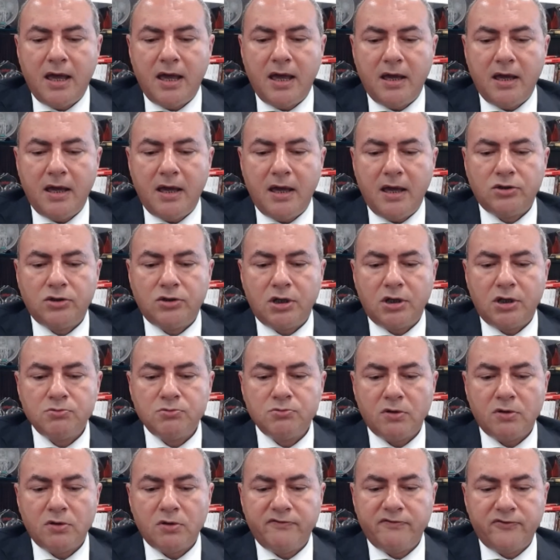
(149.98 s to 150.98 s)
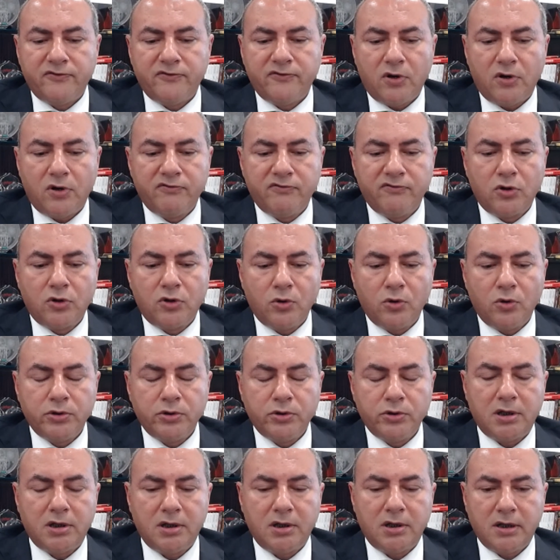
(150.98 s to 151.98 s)
In terms of
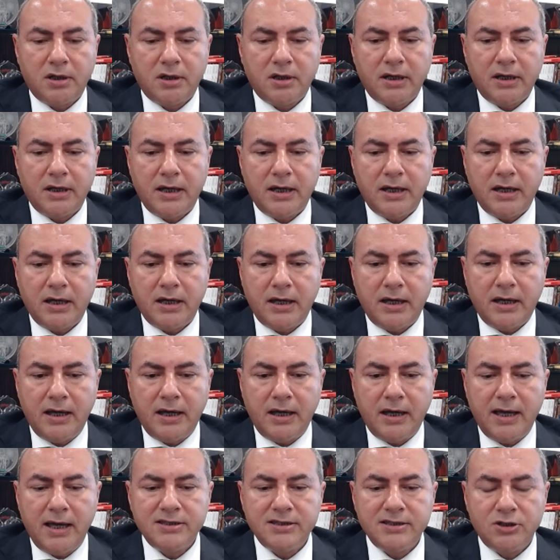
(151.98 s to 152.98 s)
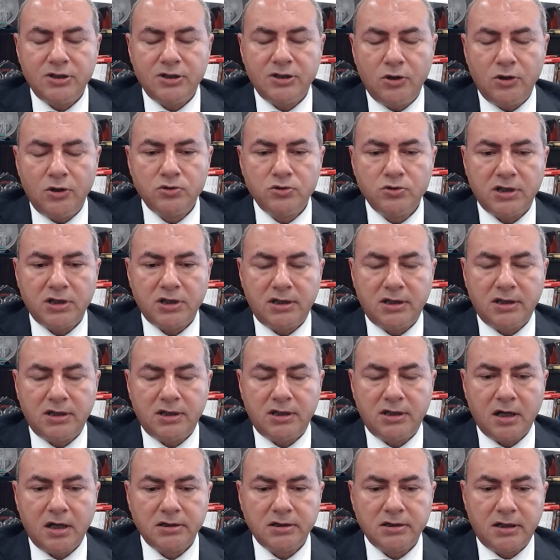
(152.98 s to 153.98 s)
growth, as you know, that
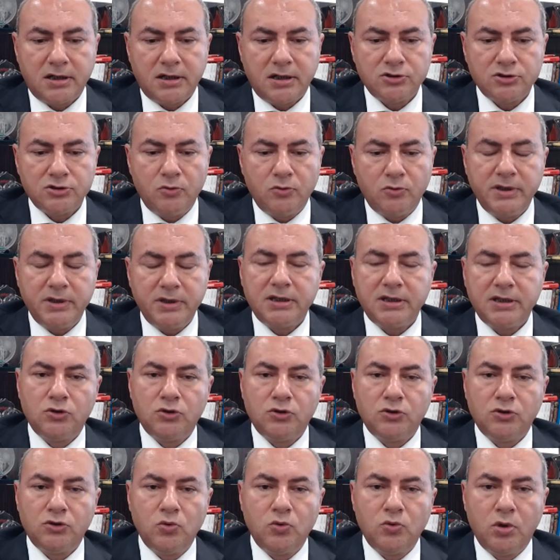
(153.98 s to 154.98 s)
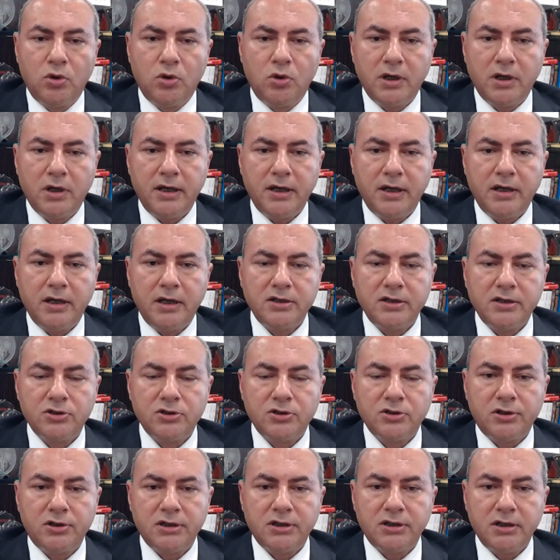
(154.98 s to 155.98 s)
Qatar is committed to
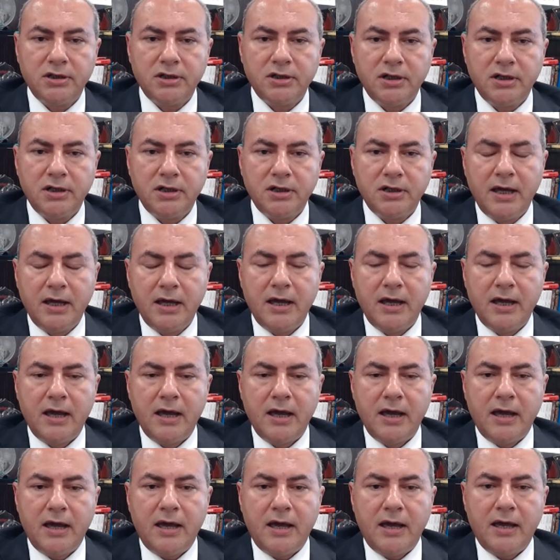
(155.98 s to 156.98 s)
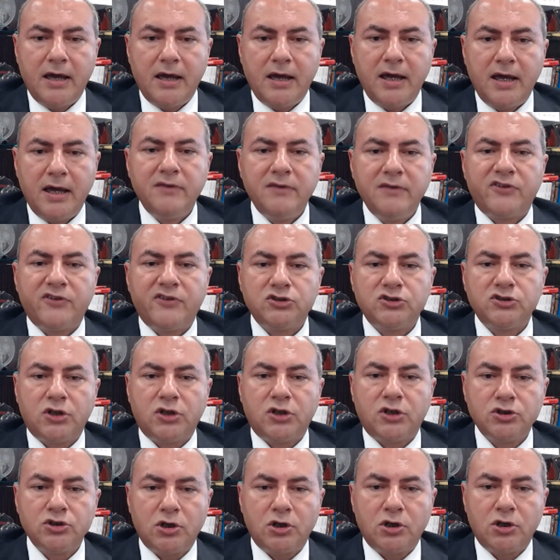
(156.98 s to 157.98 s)
certain
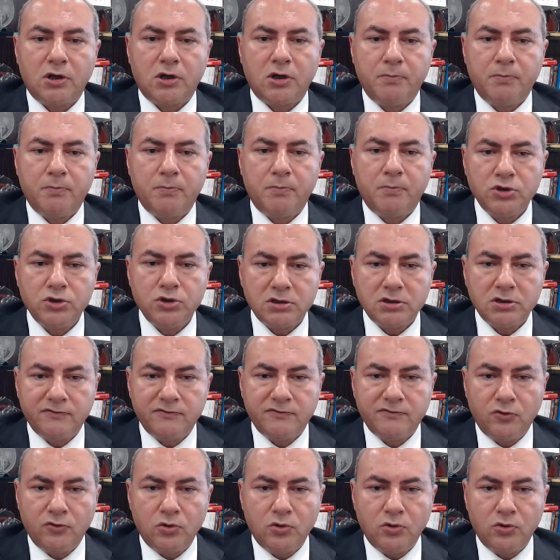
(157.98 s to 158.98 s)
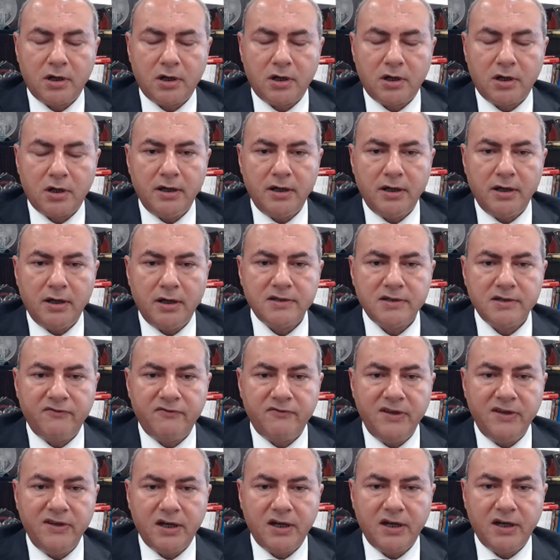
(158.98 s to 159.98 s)
infrastructure projects for the
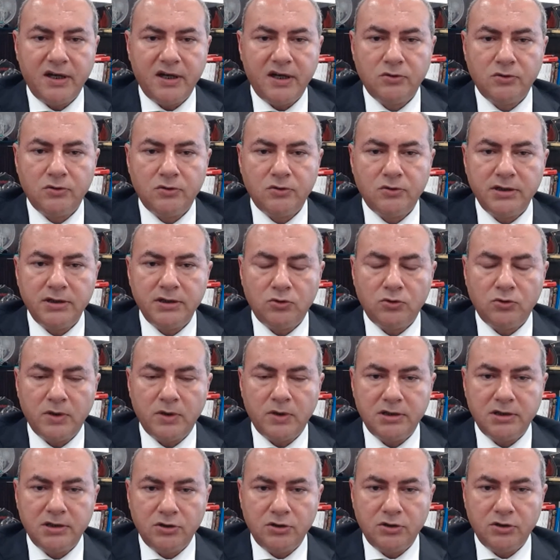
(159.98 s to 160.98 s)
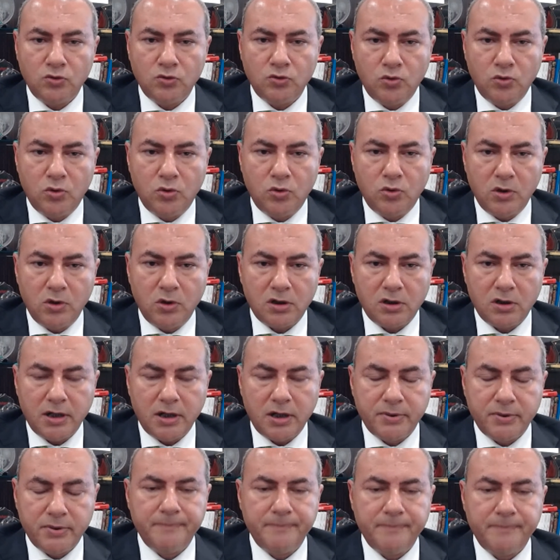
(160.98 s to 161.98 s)
FIFA 2022 World
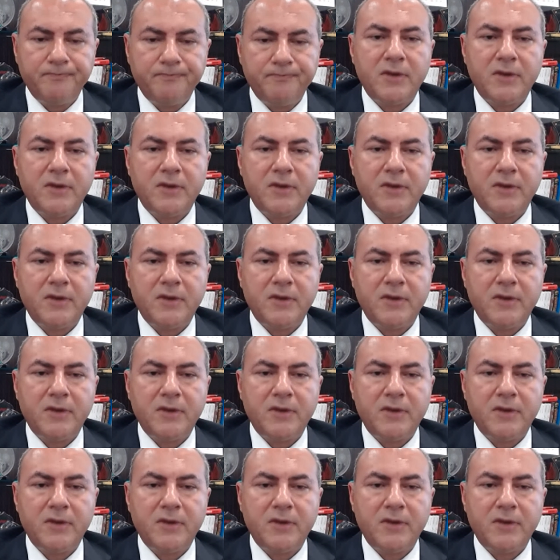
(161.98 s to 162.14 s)
Cup,